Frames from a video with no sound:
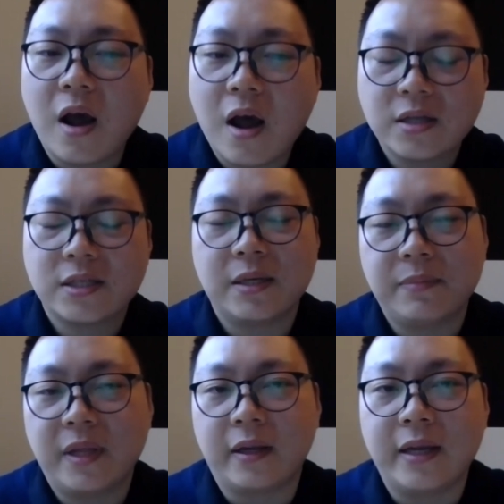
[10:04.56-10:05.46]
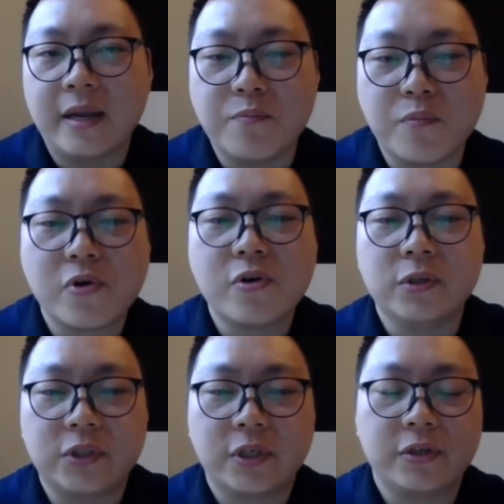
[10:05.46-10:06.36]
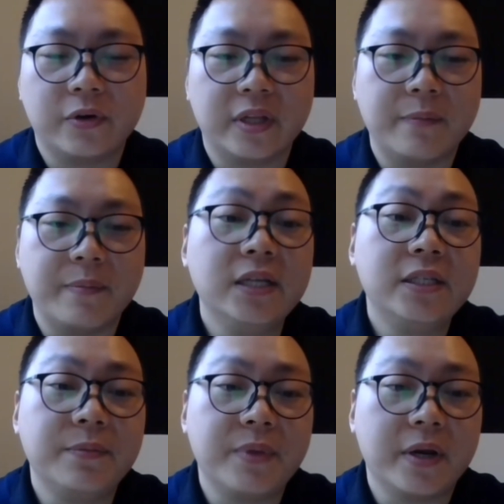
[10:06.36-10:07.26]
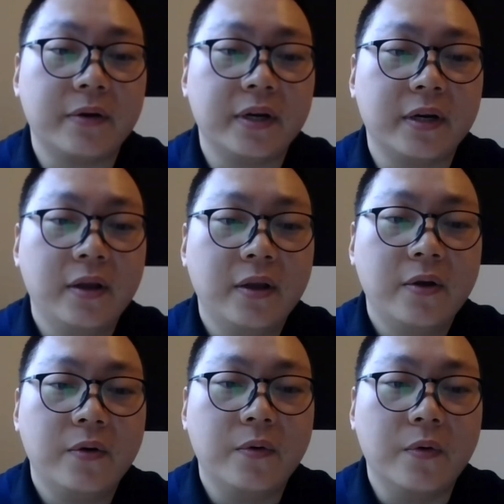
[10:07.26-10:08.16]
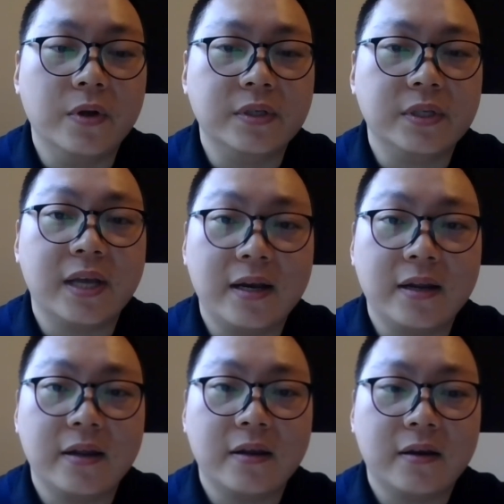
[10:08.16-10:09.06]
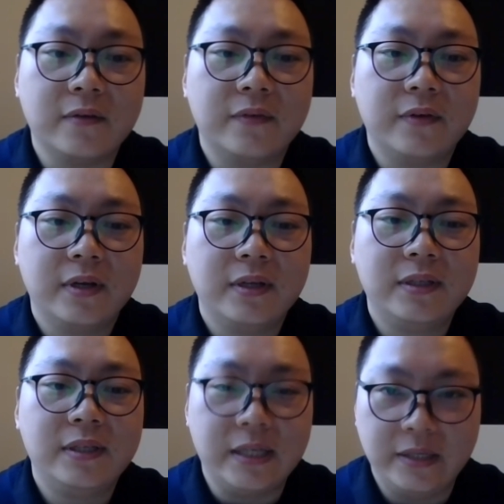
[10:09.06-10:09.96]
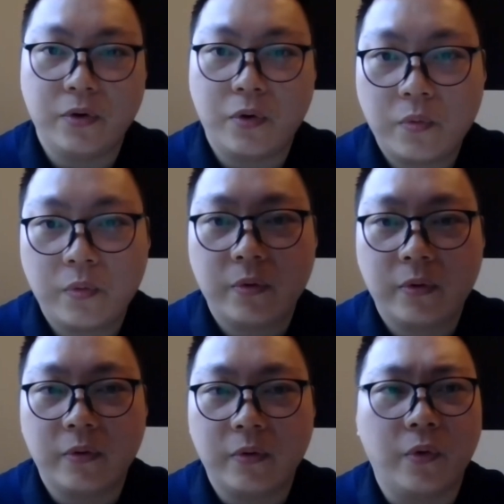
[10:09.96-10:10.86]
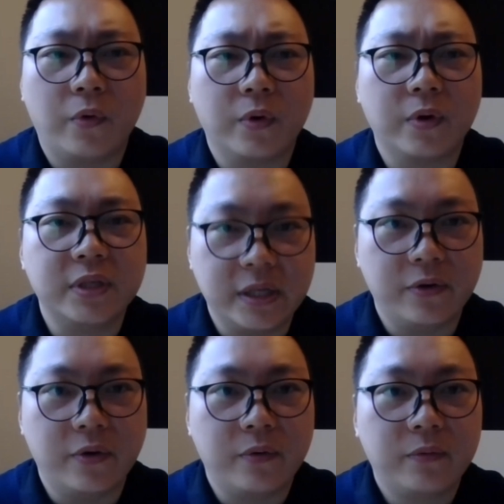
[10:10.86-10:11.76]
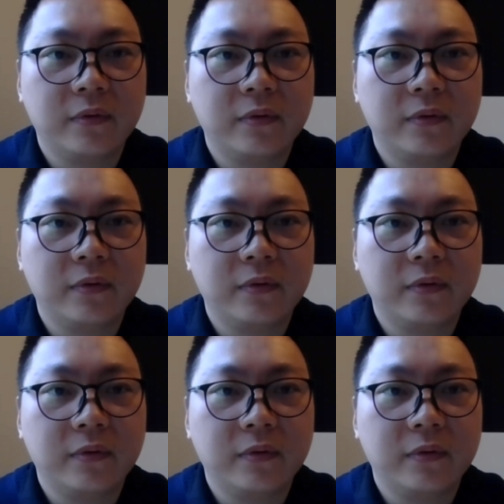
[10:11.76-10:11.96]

concepts that emerged during the Meiji period was the idea of Tiyong or Tiyong.